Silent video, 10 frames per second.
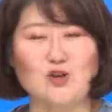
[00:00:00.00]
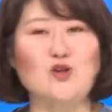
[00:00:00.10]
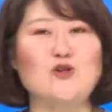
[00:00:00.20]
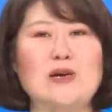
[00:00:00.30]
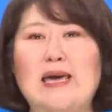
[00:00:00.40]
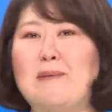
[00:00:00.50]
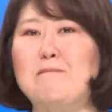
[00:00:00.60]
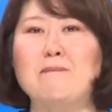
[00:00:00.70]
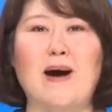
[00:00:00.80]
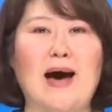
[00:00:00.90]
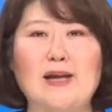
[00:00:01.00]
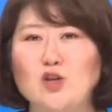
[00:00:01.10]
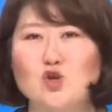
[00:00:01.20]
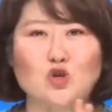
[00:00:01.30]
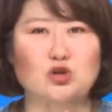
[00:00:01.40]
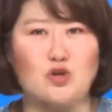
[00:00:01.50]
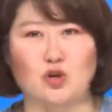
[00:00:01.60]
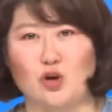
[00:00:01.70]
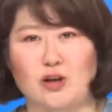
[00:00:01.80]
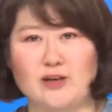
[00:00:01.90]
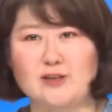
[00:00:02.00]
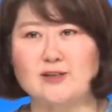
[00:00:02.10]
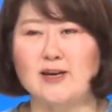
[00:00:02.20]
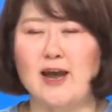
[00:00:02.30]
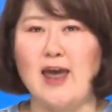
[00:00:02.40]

You invite your students,